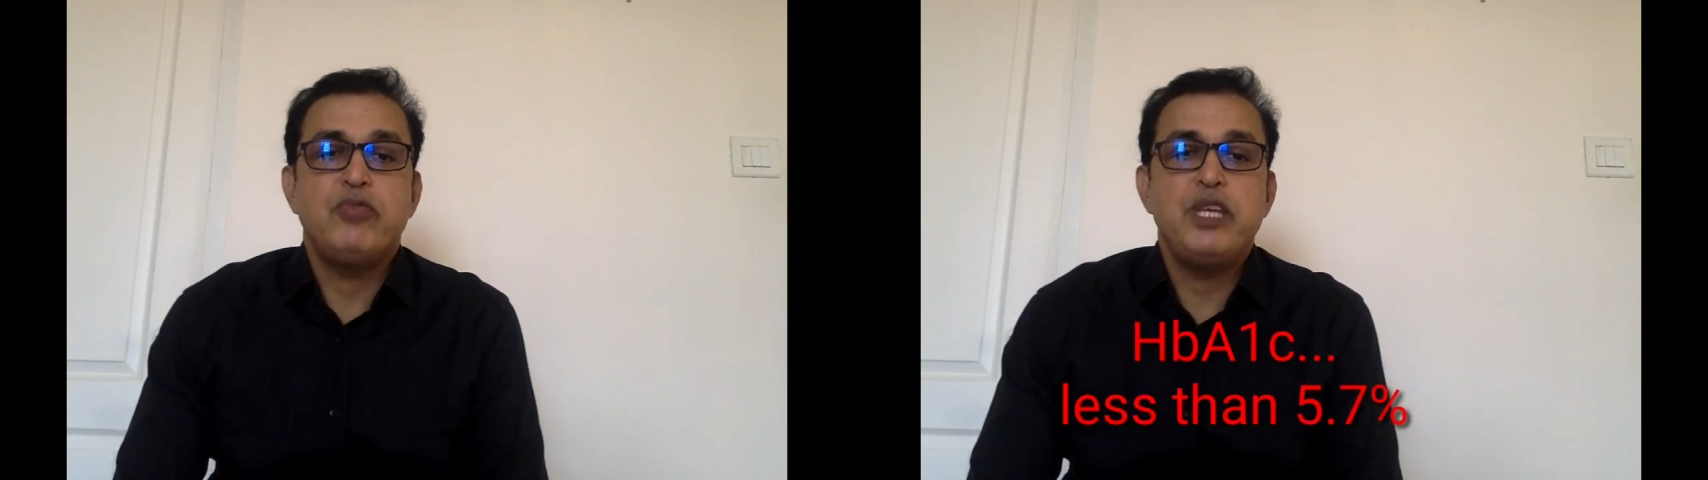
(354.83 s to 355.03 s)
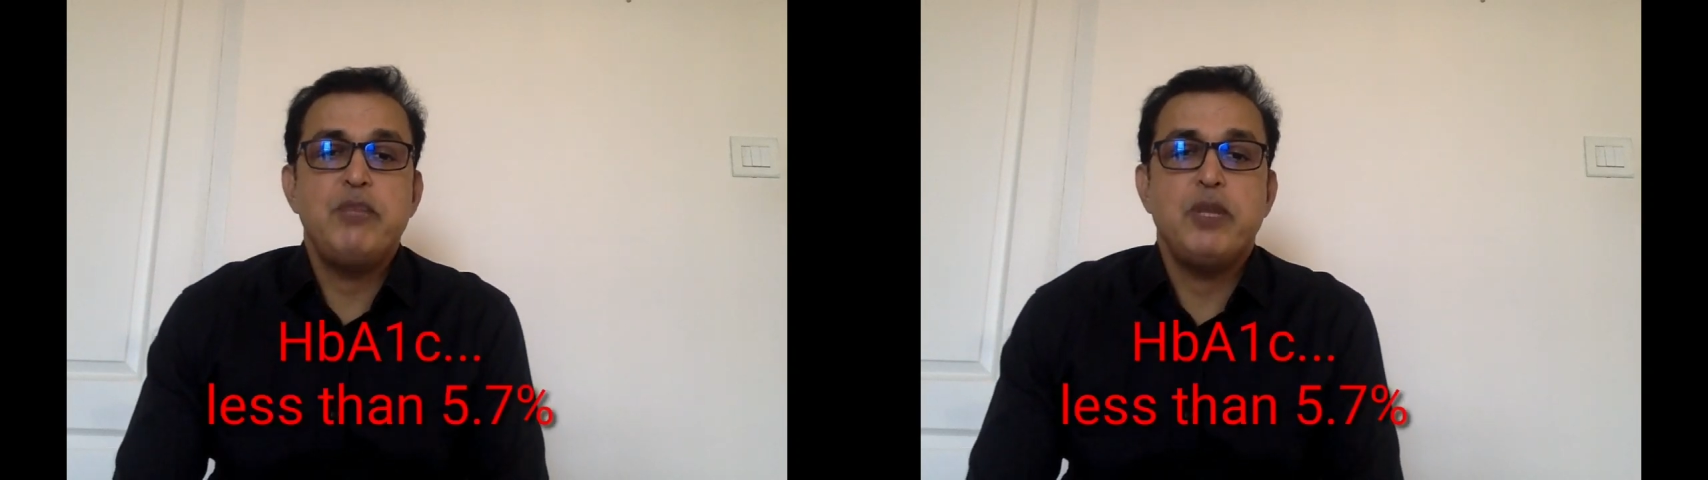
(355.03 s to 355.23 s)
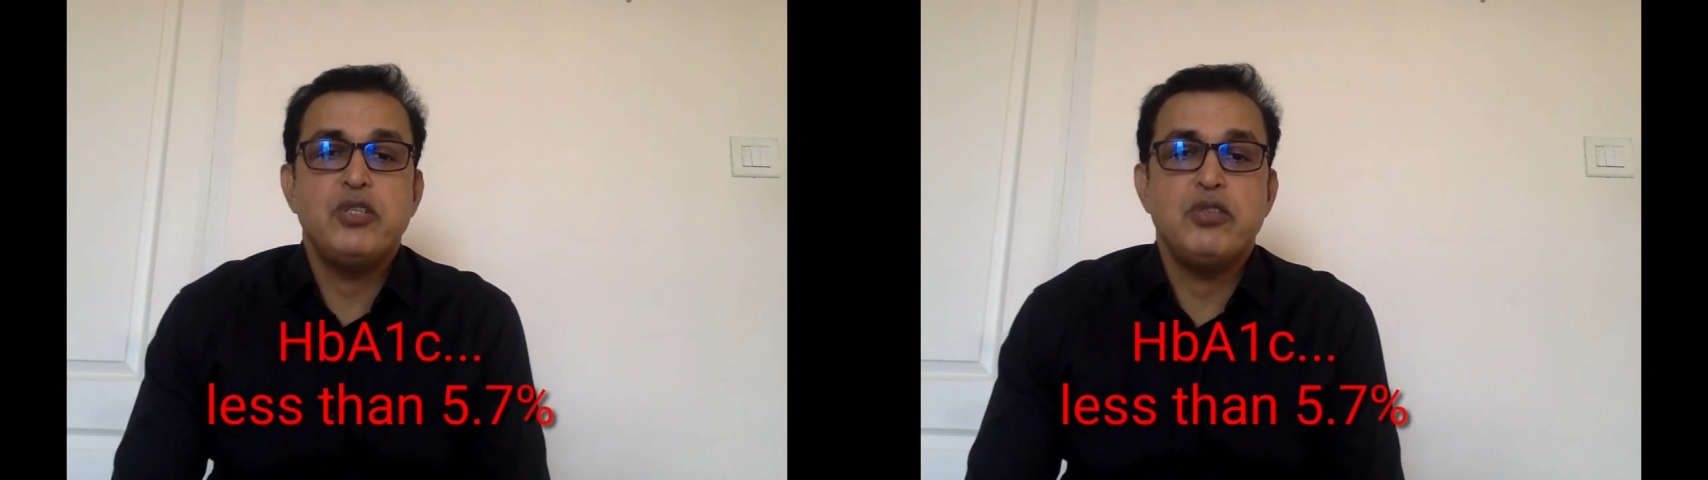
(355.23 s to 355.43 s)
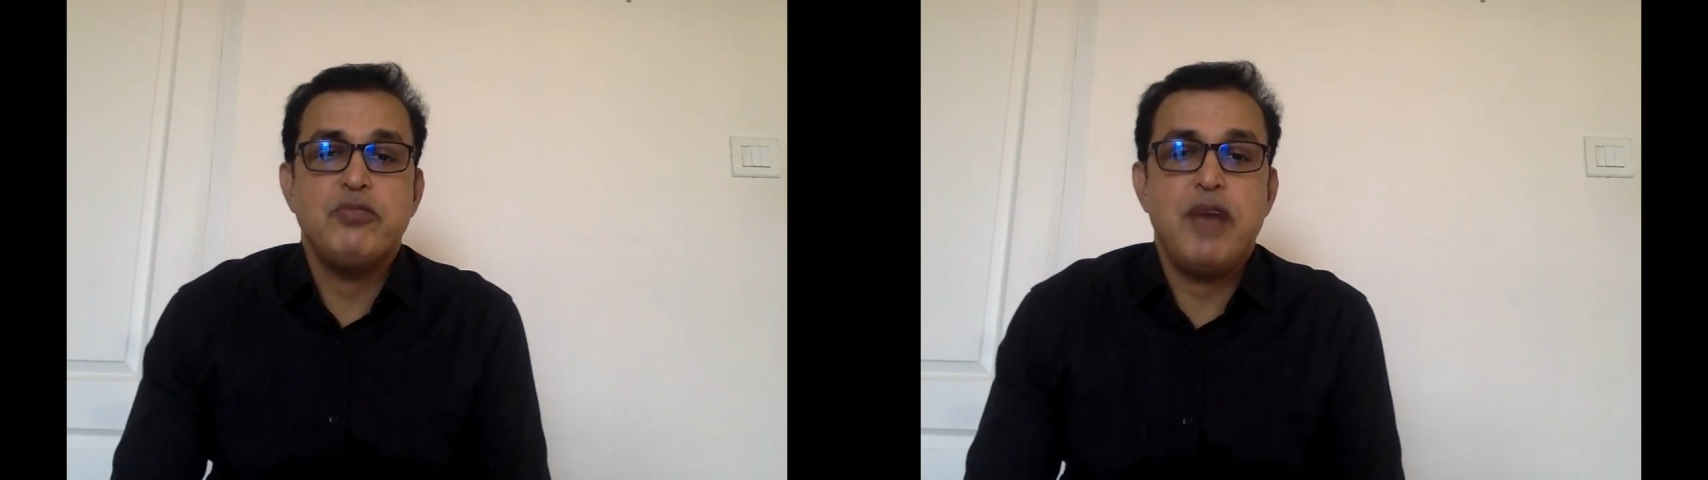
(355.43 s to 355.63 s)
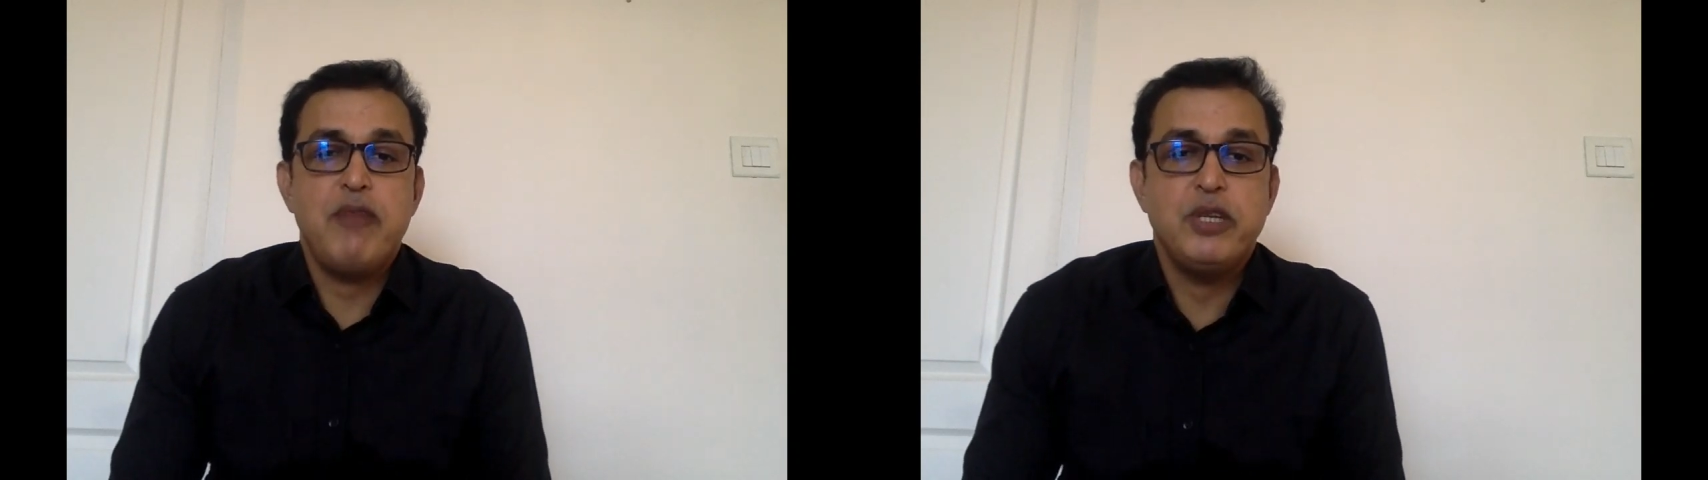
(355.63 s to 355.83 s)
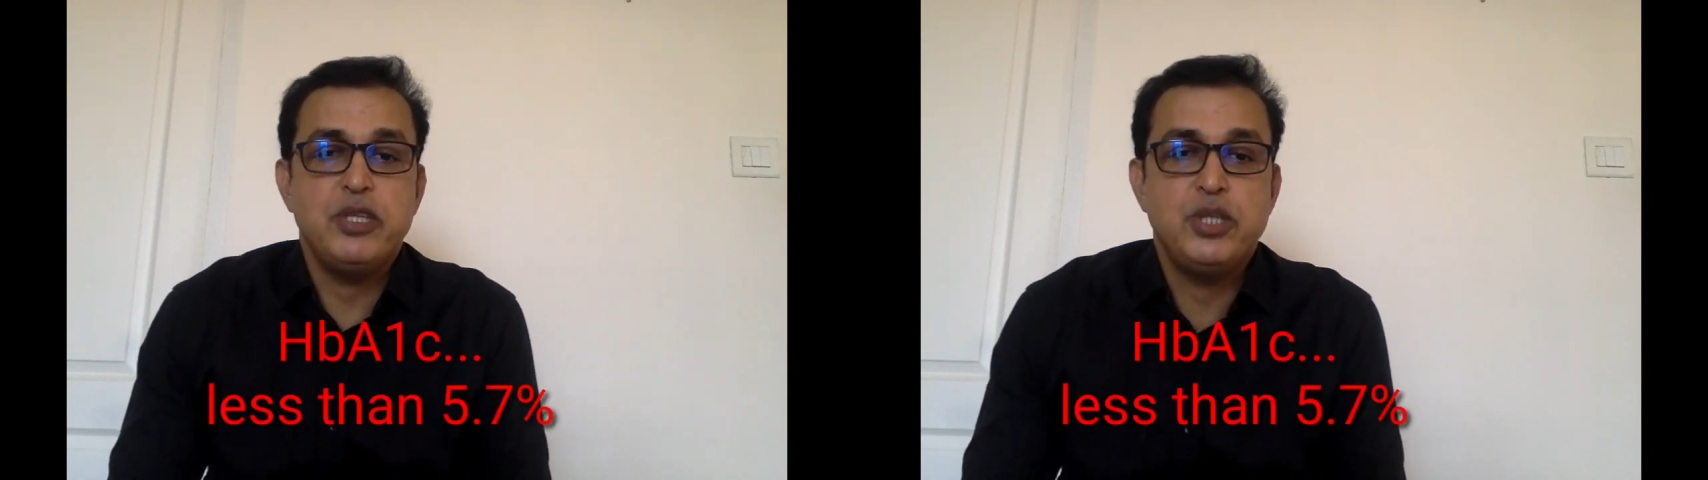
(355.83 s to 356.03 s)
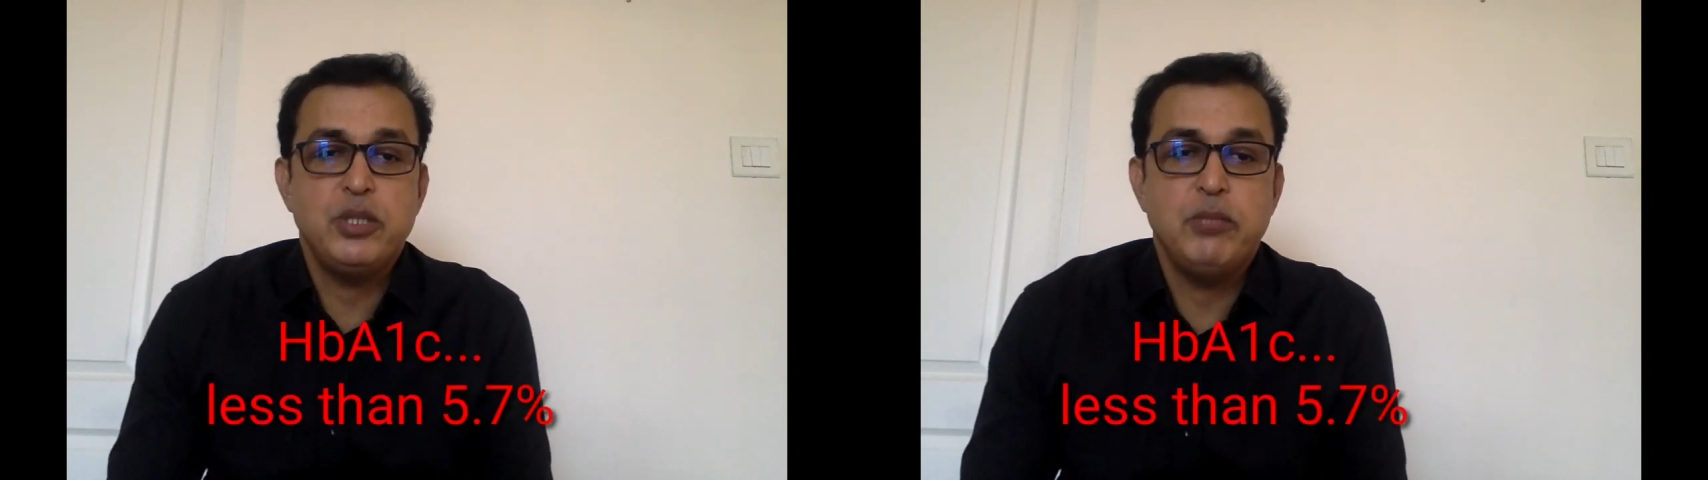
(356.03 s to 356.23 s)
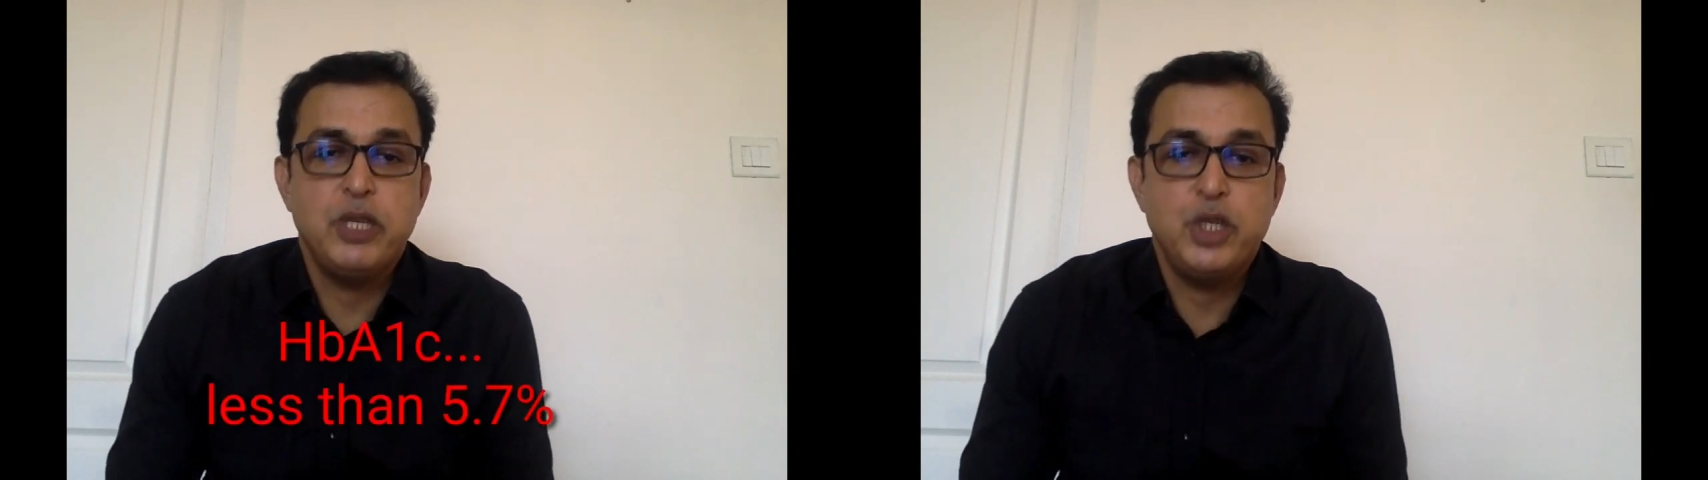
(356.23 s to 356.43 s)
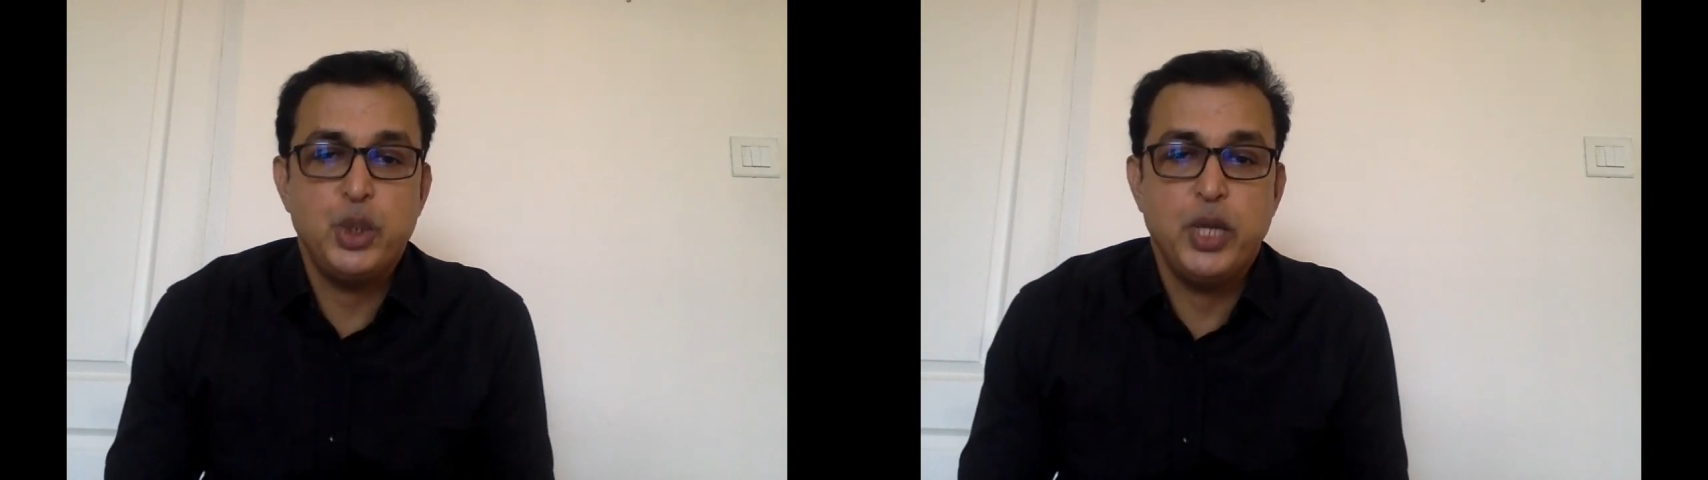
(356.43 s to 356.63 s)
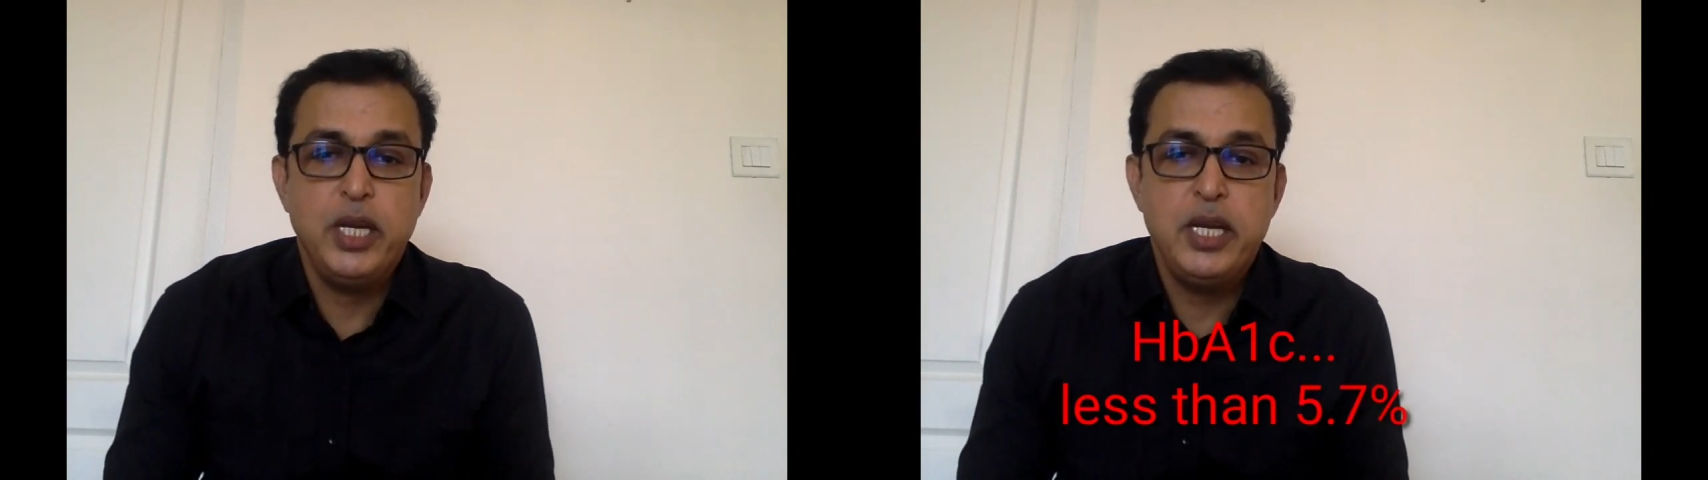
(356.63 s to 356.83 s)
3 months of average blood
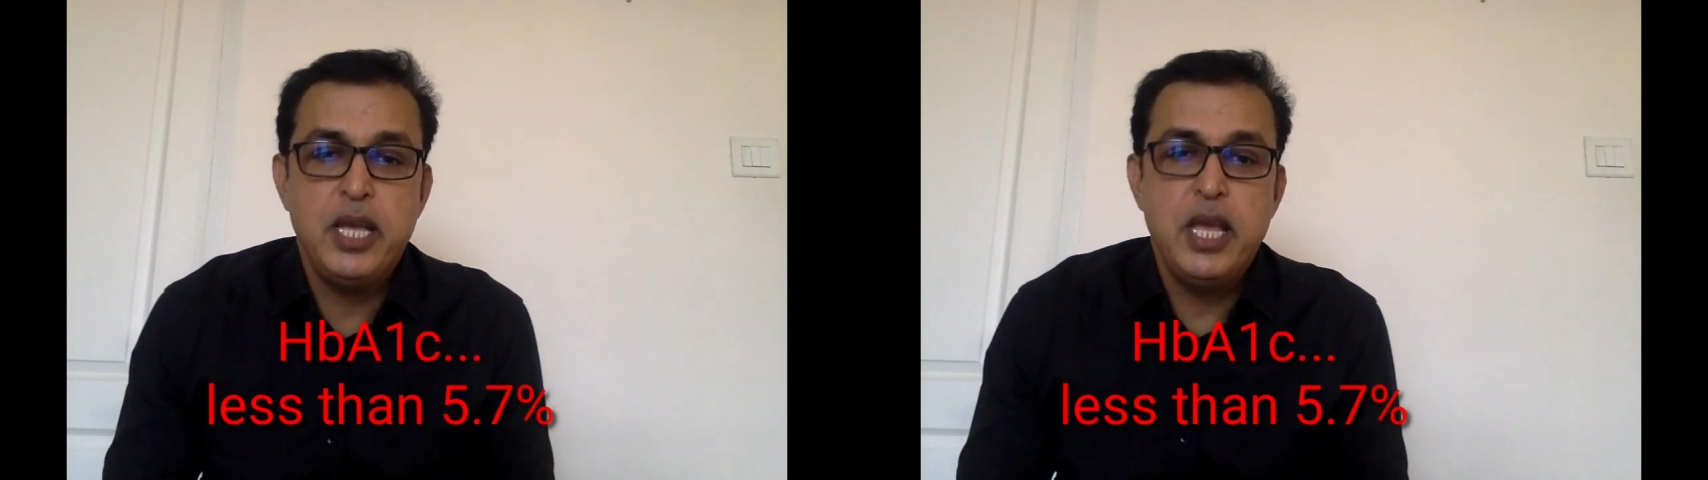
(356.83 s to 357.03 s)
sugar,